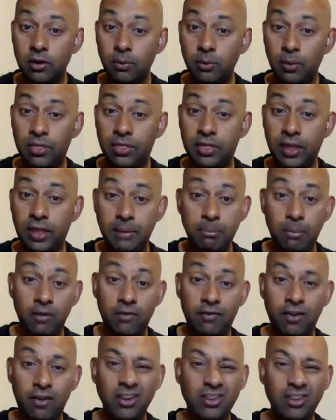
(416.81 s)
with that
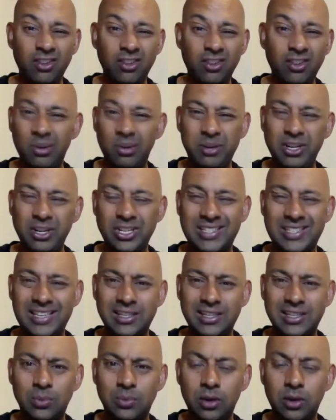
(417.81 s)
modified grip, and it just
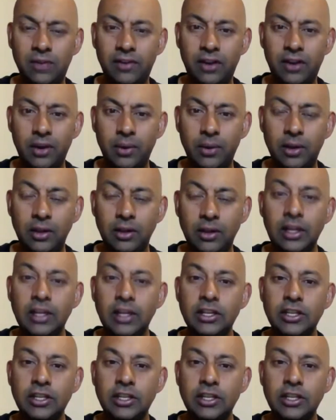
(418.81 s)
doesn't work very well.